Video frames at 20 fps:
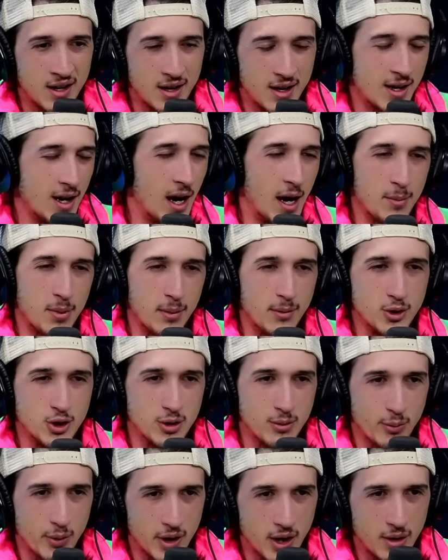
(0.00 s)
No, I probably
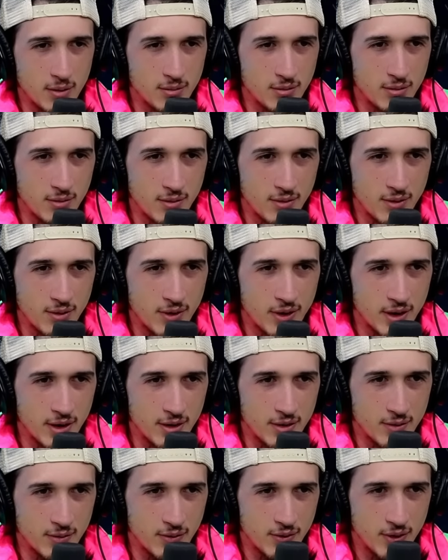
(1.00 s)
shouldn't bring up
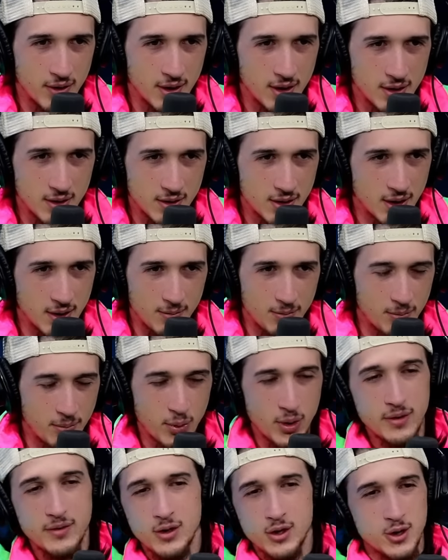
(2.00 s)
the it's just the
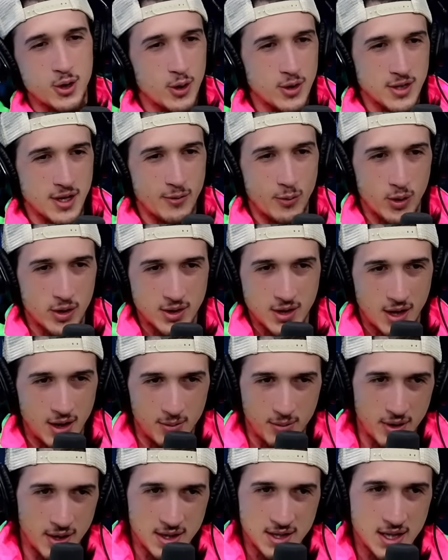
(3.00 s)
previous shows I've worked on,
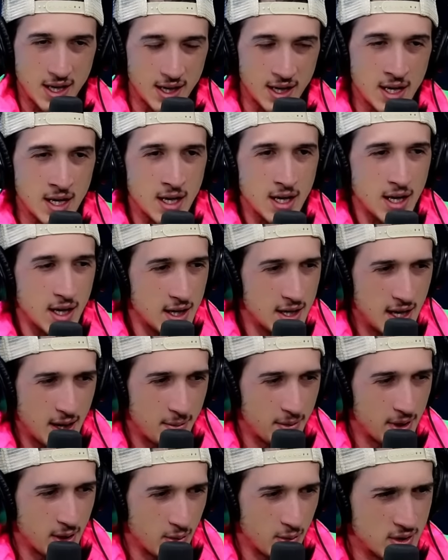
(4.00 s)
but yeah, it's yeah. like, yeah,
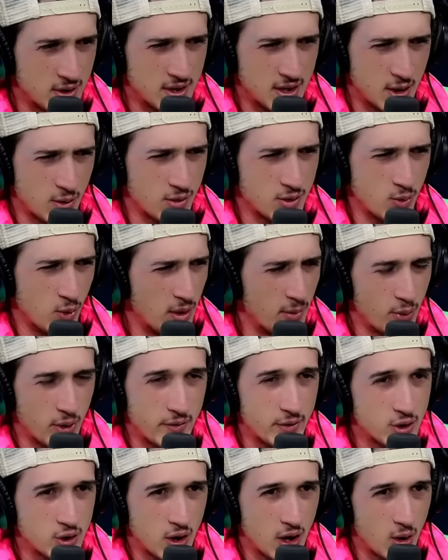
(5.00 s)
but there there was one
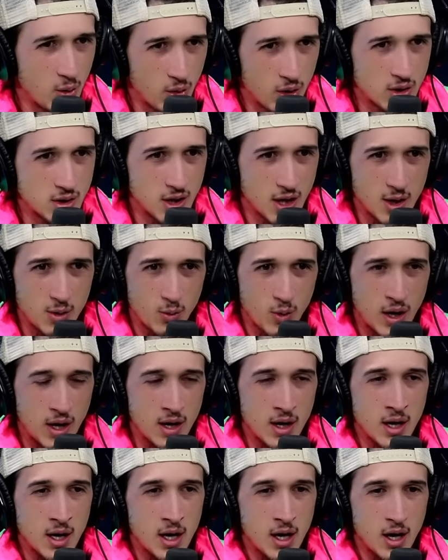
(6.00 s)
previous show I worked on where
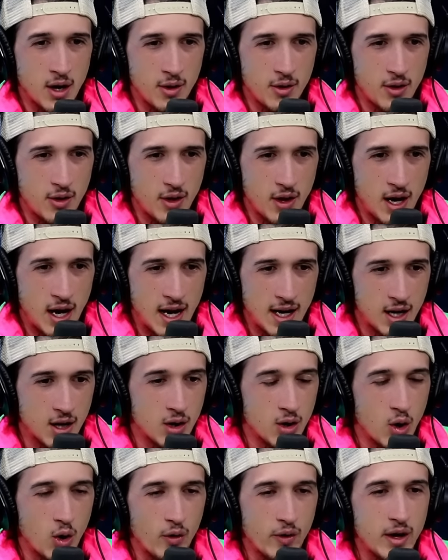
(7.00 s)
I could
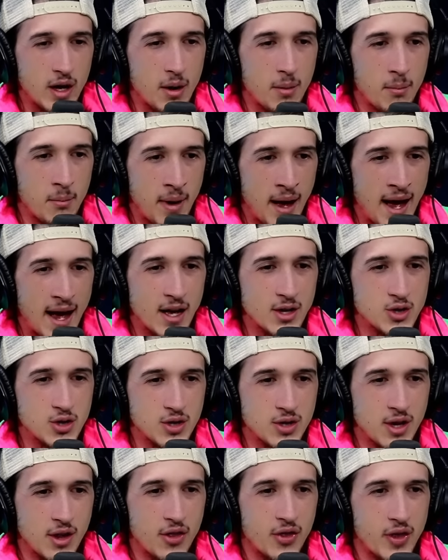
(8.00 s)
only imagine
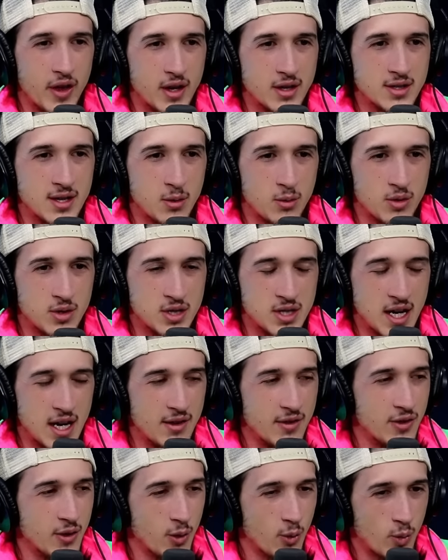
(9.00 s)
the things that were said
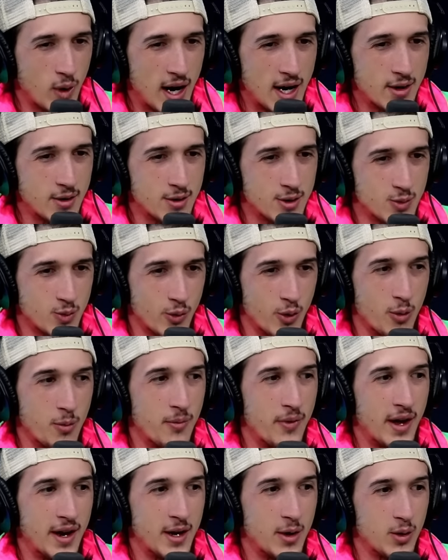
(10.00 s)
in the writer's room
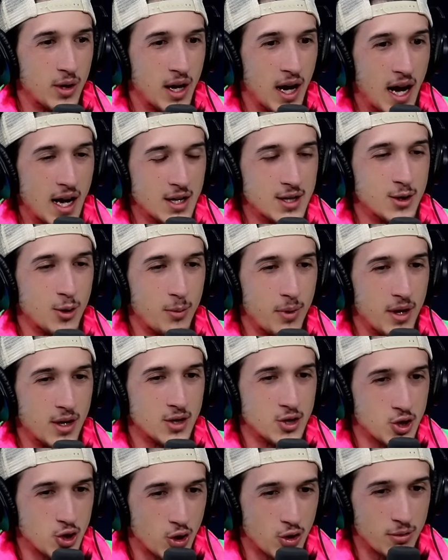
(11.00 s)
that it got to be a
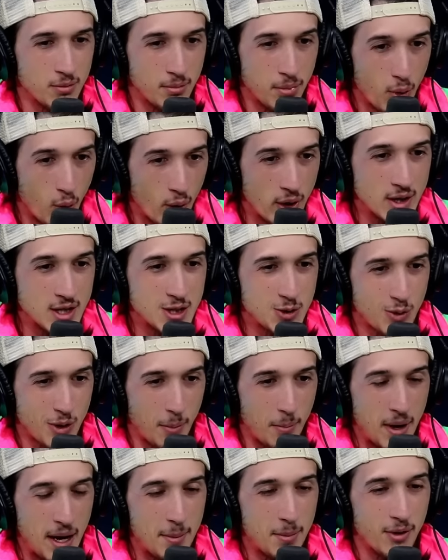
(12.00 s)
certain point to where
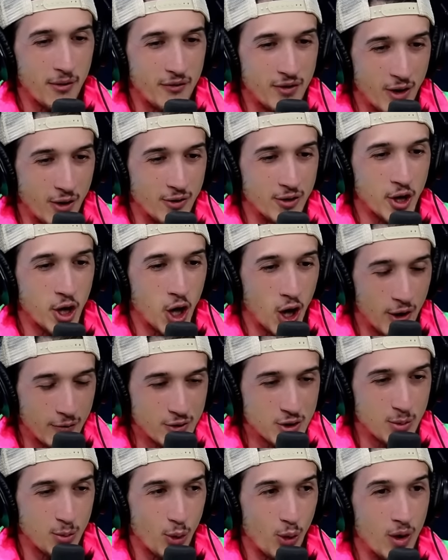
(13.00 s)
people felt
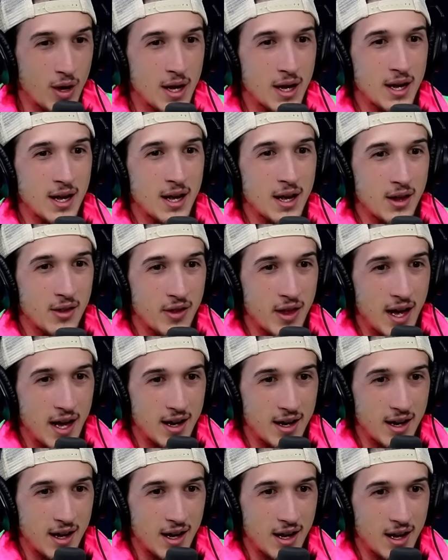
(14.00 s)
uncomfortable that
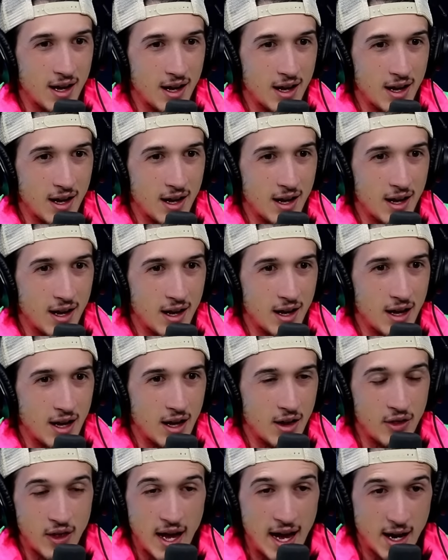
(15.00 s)

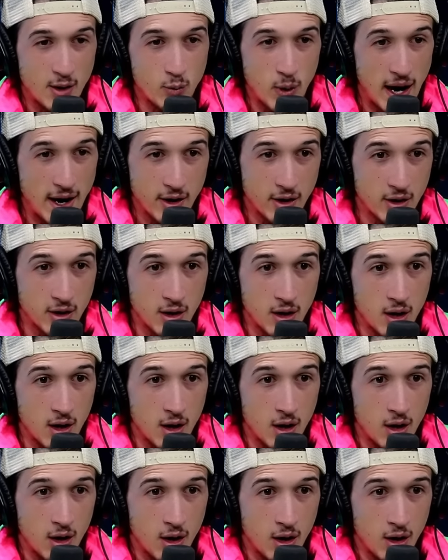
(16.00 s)
the head writer
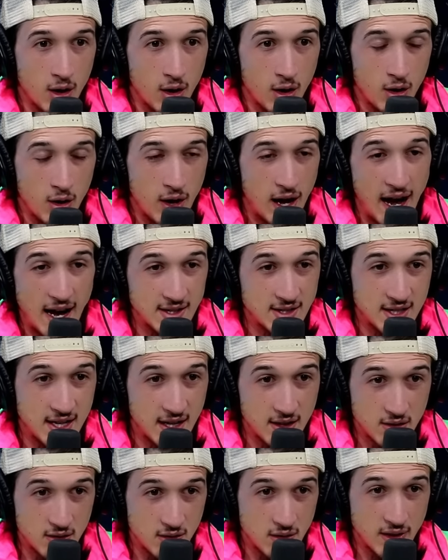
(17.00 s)
had to
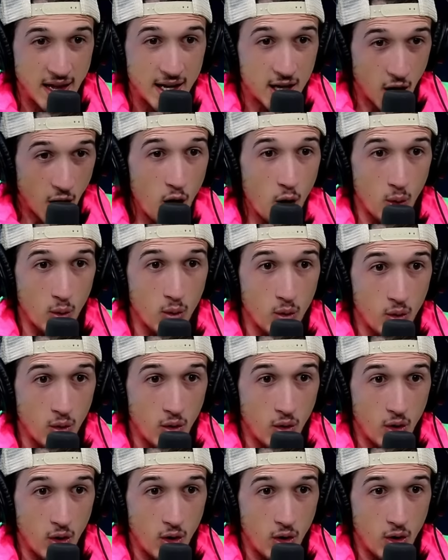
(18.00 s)
get let go.
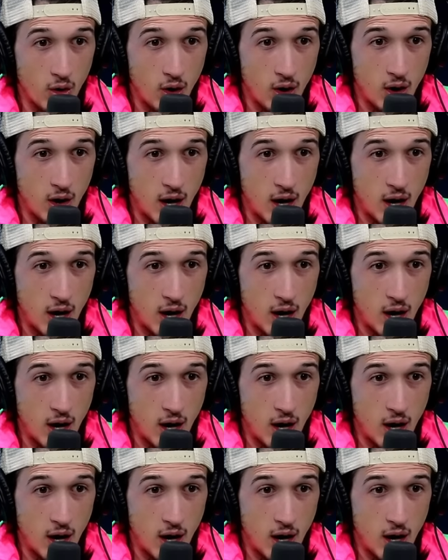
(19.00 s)
Yeah, dude.